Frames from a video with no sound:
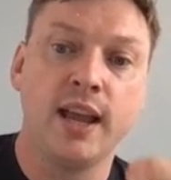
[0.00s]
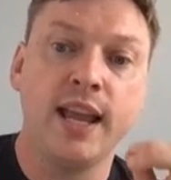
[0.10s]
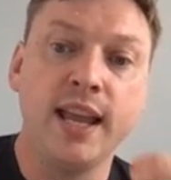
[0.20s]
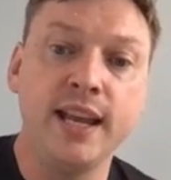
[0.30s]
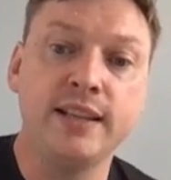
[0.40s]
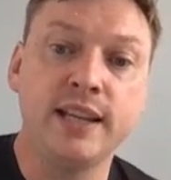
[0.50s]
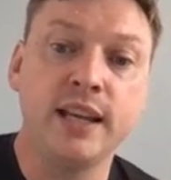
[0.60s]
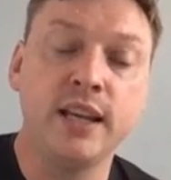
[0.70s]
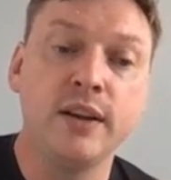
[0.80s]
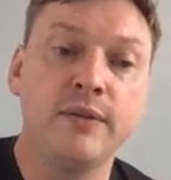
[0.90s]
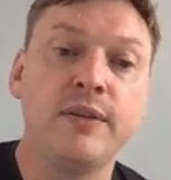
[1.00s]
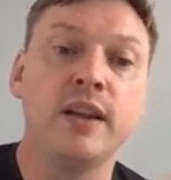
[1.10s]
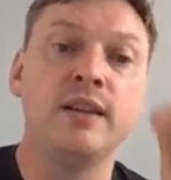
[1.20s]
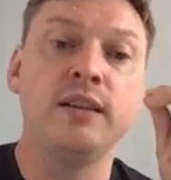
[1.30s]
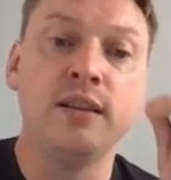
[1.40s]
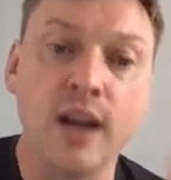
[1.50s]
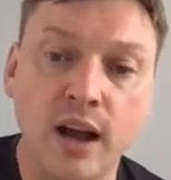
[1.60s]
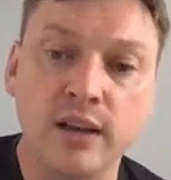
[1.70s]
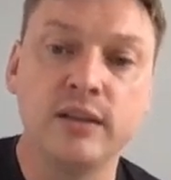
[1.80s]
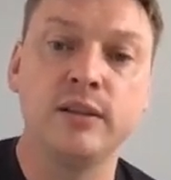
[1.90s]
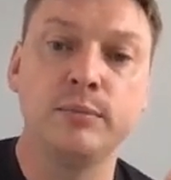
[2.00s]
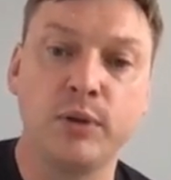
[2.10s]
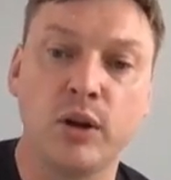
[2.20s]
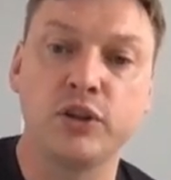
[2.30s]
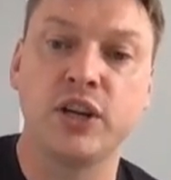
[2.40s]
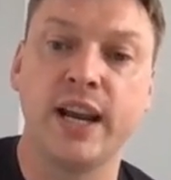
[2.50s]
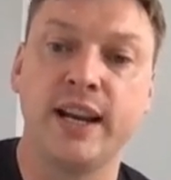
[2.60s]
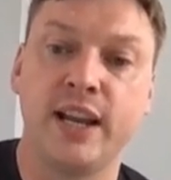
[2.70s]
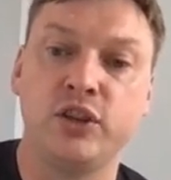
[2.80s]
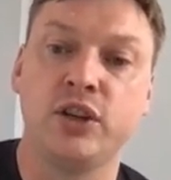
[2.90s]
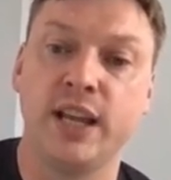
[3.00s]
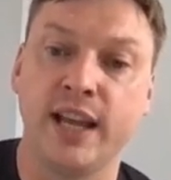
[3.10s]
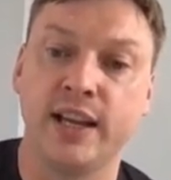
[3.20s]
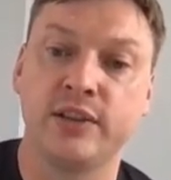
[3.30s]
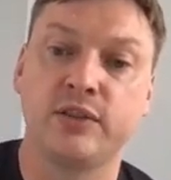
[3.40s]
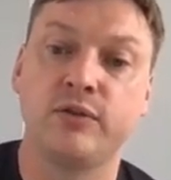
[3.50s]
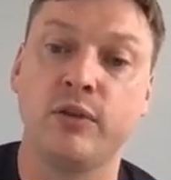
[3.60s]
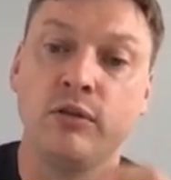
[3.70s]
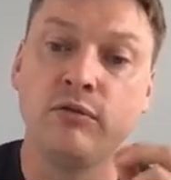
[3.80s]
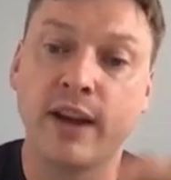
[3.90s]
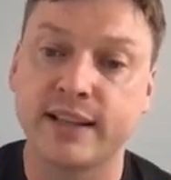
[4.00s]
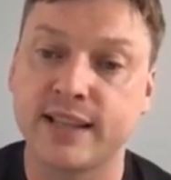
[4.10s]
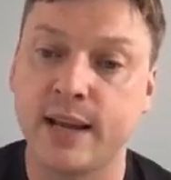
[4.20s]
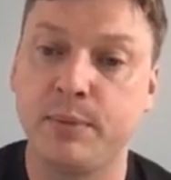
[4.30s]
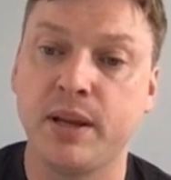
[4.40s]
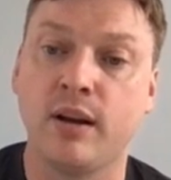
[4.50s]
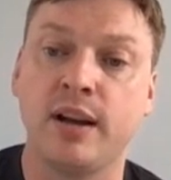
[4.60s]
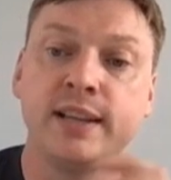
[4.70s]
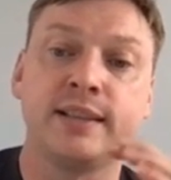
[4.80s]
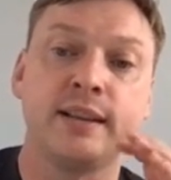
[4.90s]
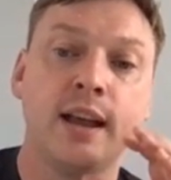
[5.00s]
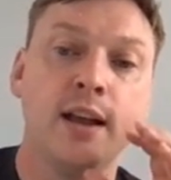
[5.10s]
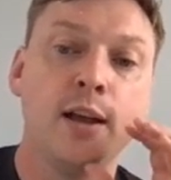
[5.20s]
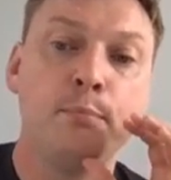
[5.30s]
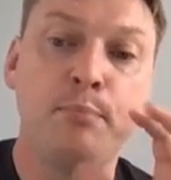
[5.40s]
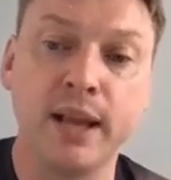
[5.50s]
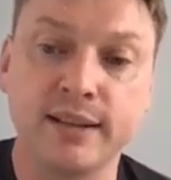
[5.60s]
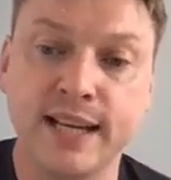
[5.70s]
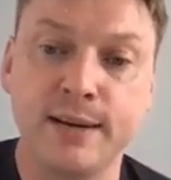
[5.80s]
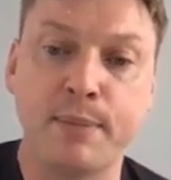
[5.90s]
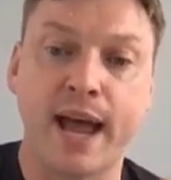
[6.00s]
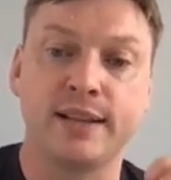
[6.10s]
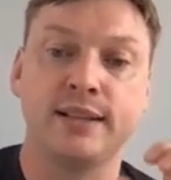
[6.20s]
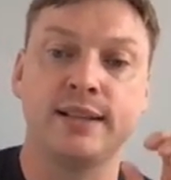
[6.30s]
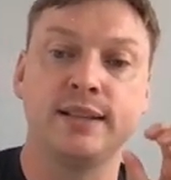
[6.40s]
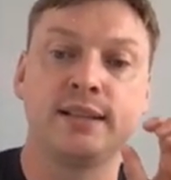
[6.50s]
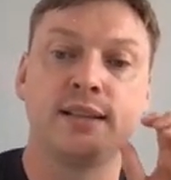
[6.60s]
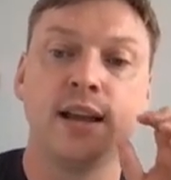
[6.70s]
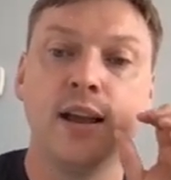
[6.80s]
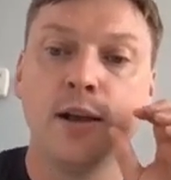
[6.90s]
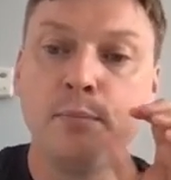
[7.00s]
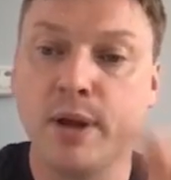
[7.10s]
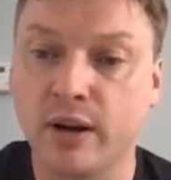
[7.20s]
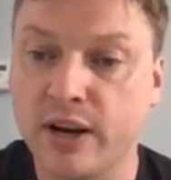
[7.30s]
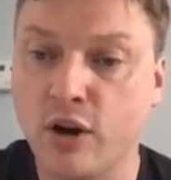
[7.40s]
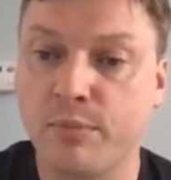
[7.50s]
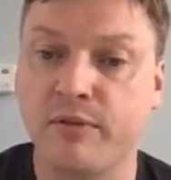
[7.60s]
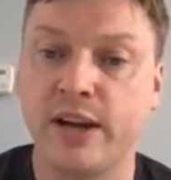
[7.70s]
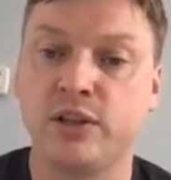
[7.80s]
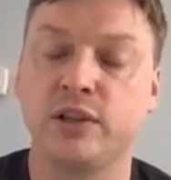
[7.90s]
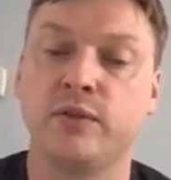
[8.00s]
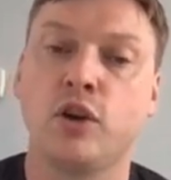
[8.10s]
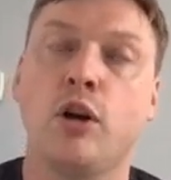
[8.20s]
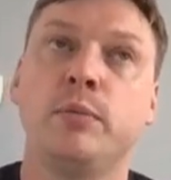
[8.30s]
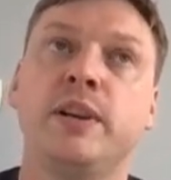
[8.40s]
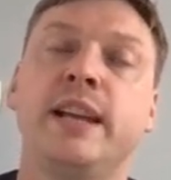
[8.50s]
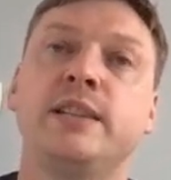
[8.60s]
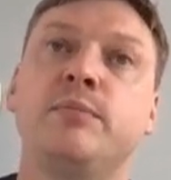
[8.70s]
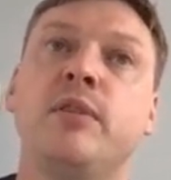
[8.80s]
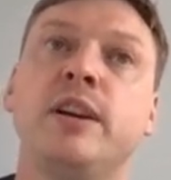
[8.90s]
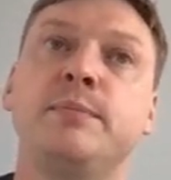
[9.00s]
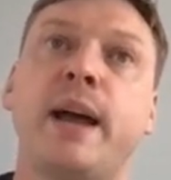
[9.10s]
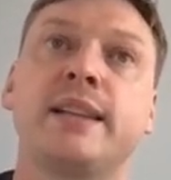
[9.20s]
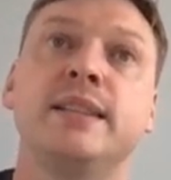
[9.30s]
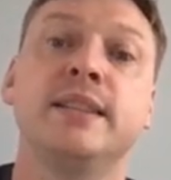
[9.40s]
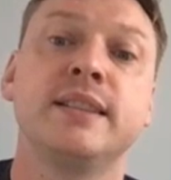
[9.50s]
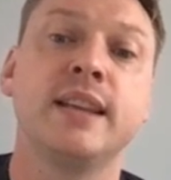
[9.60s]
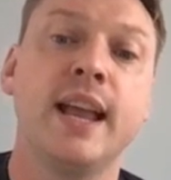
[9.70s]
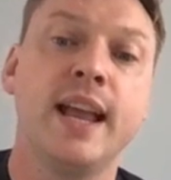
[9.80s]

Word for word: easy for non-blockchain engineers through REST APIs, built-in patterns, built-in operations for common enterprise patterns,